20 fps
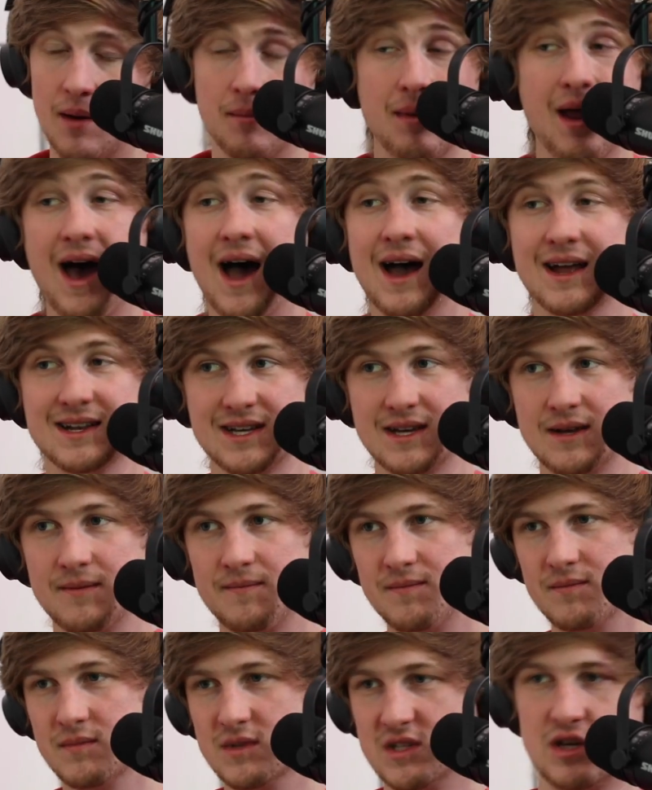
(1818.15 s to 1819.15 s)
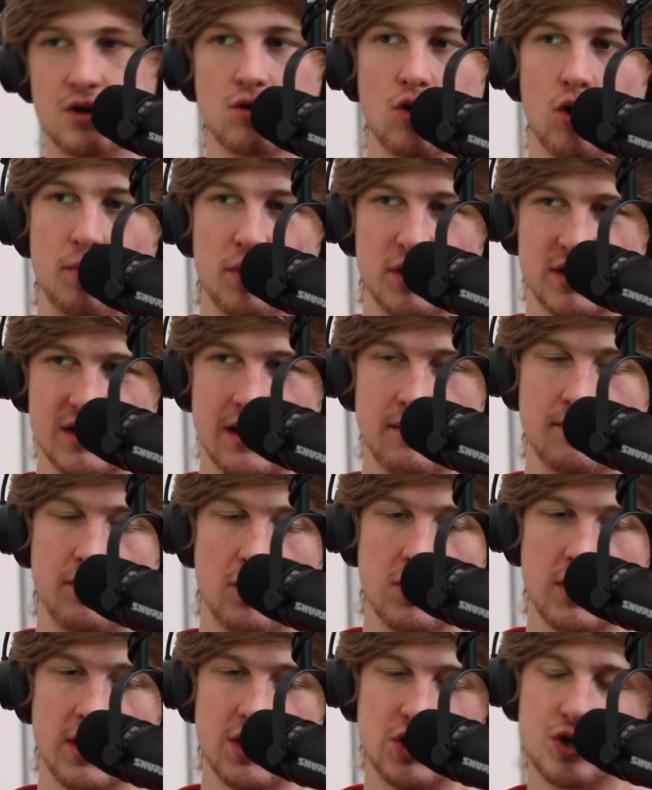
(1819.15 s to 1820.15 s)
I'm not. I'm 0%
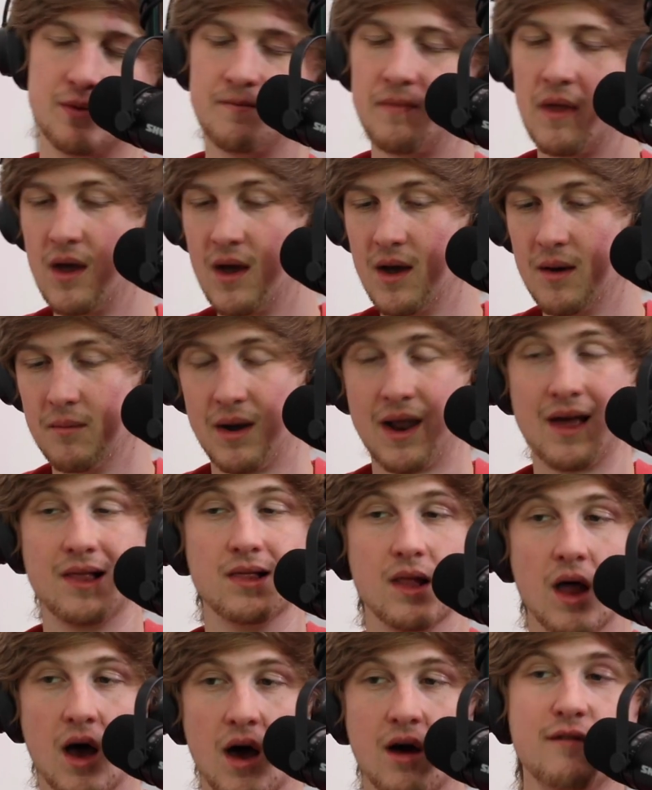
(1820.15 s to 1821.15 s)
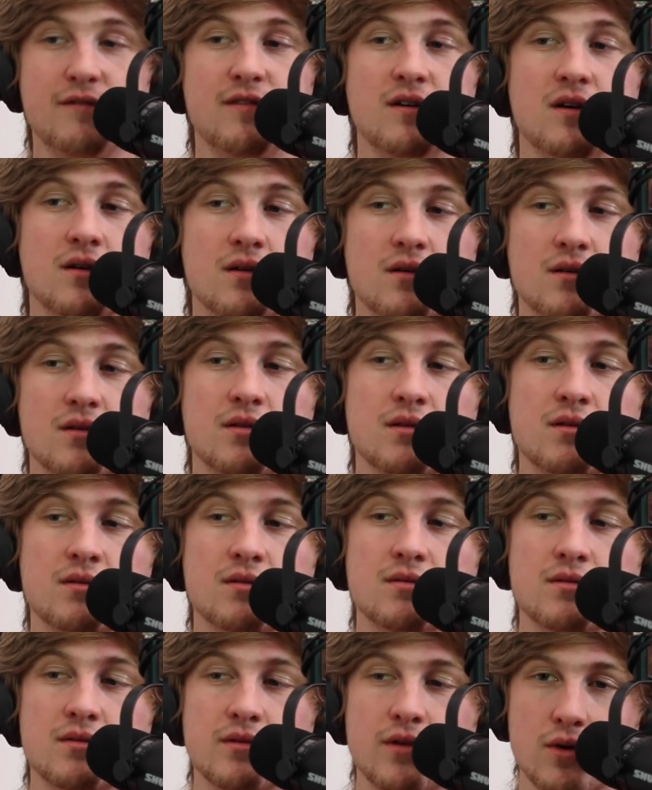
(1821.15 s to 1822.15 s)
Polish, but I love
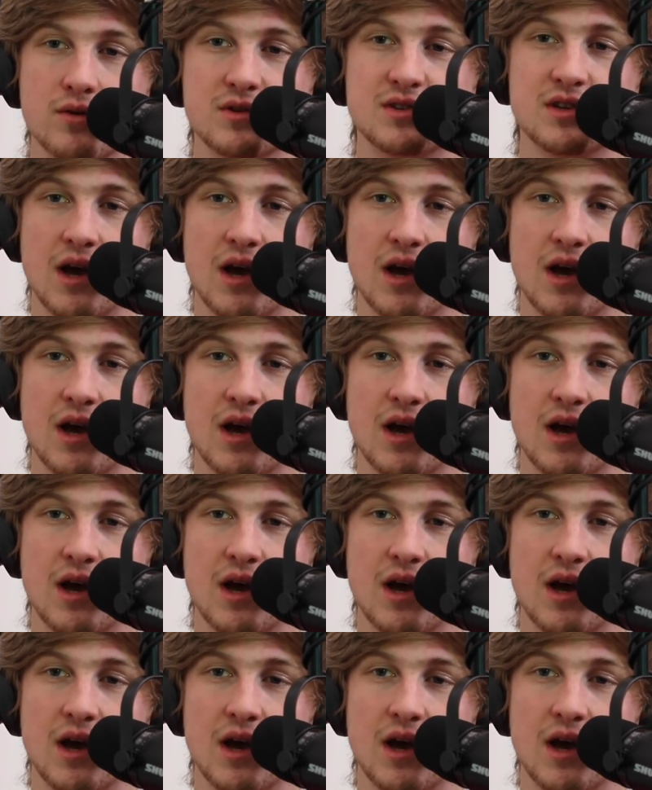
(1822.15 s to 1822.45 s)
those